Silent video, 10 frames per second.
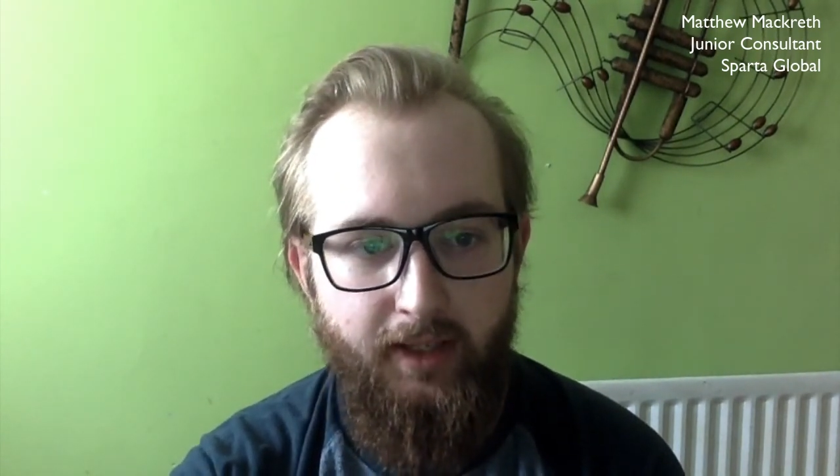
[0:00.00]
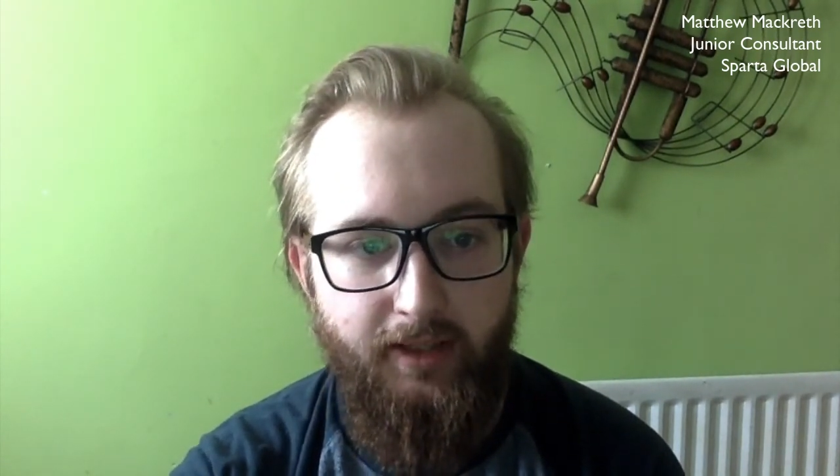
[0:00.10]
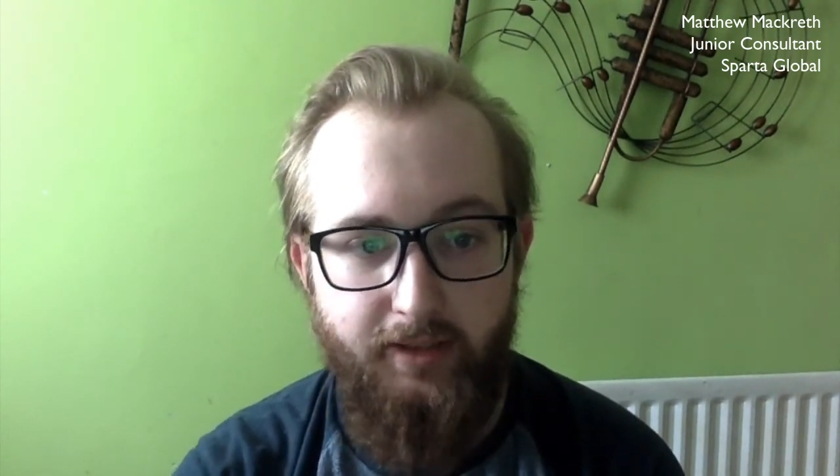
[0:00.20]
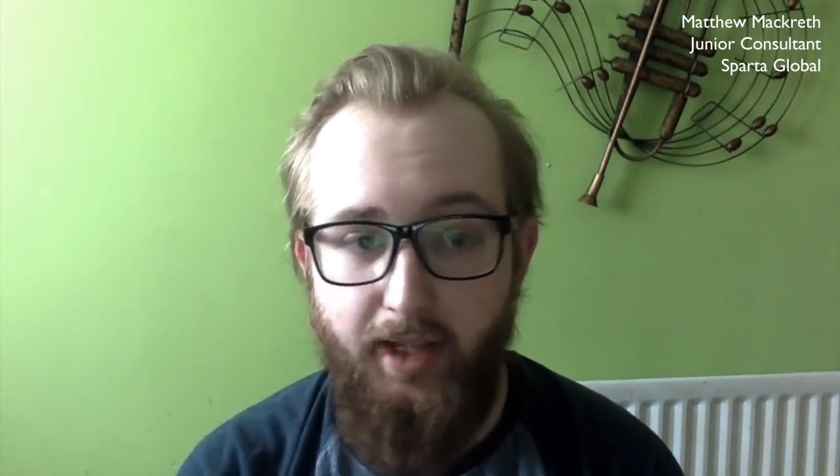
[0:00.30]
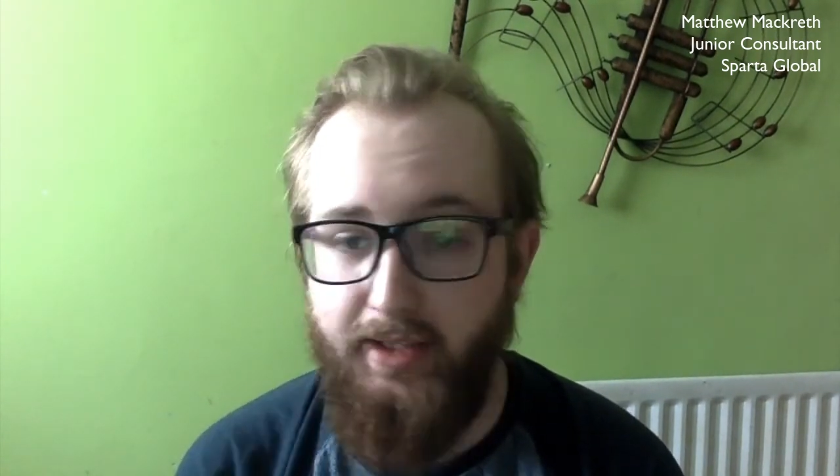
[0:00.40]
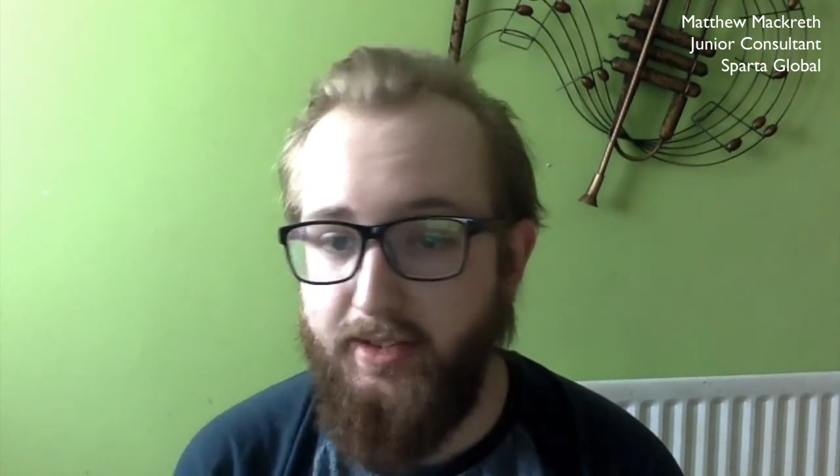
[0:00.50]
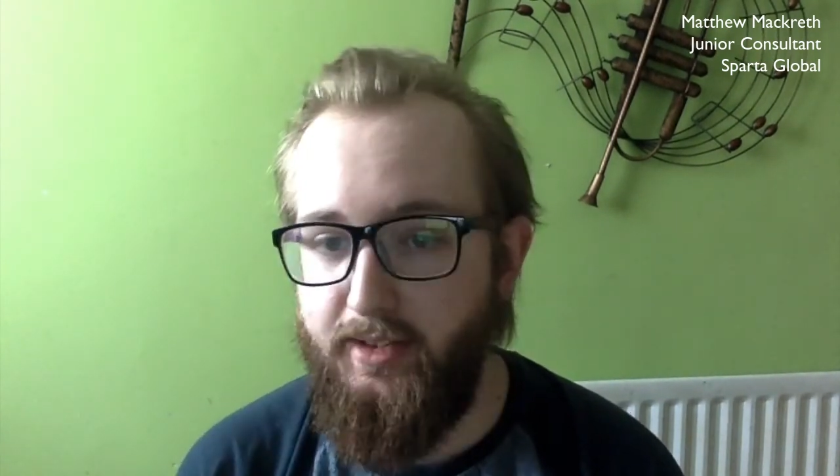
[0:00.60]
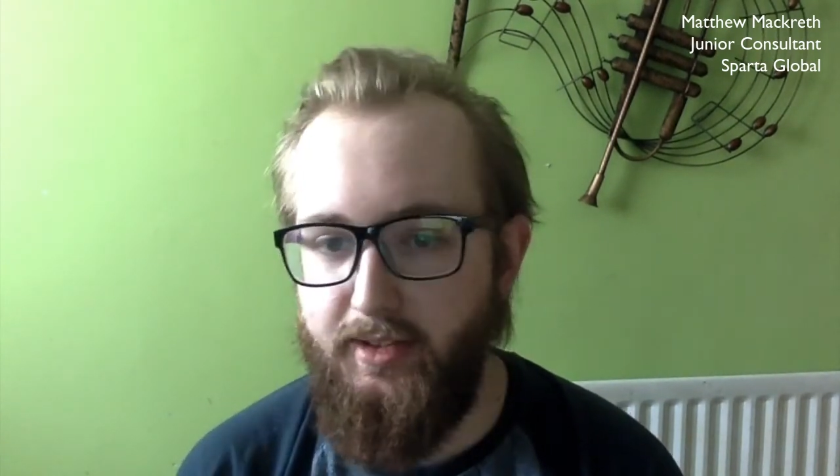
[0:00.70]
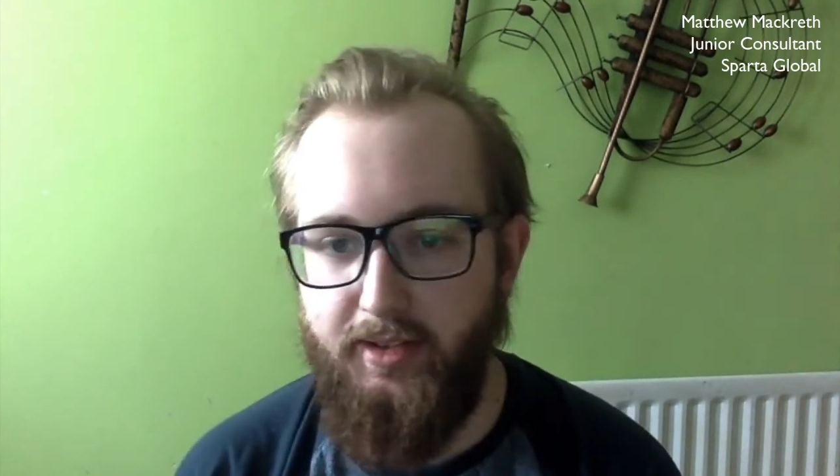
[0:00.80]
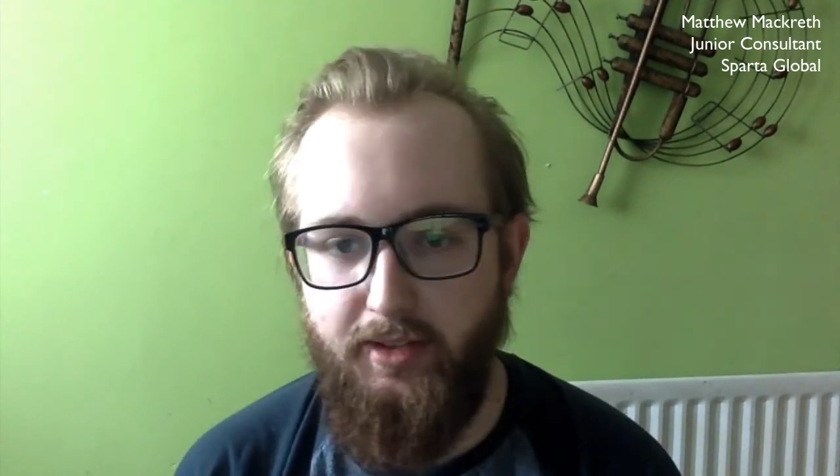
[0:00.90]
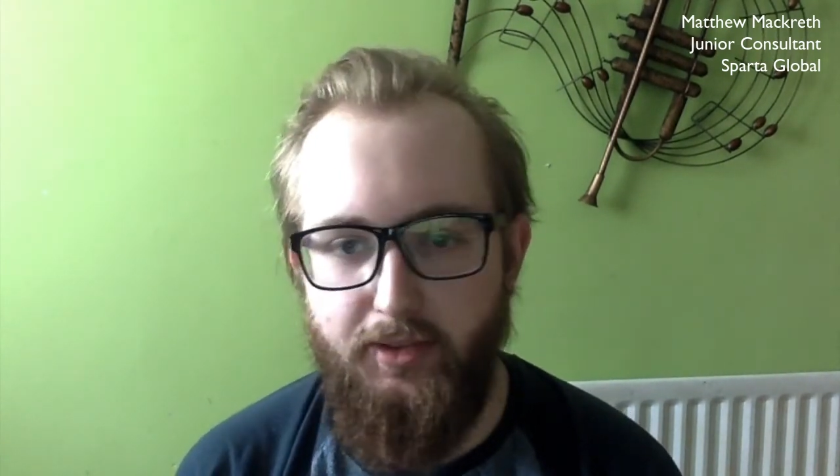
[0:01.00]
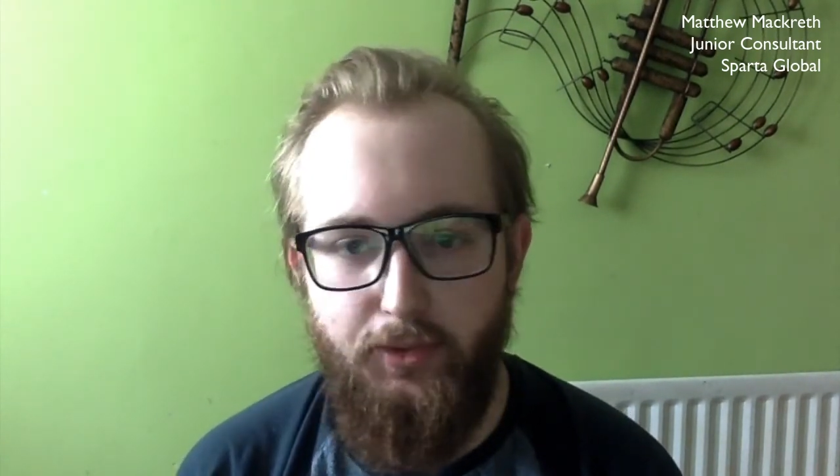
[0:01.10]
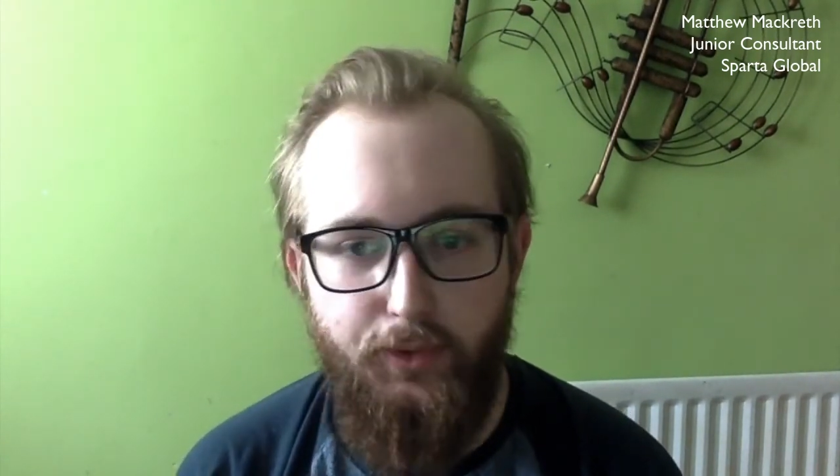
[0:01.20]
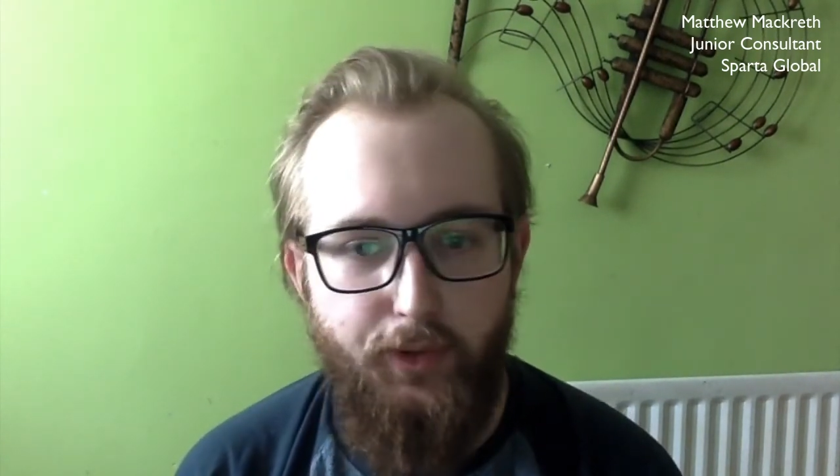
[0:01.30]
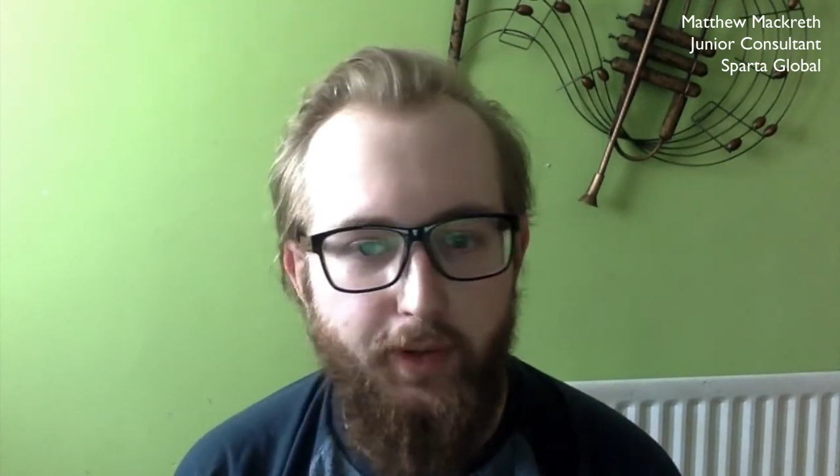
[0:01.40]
So that's all the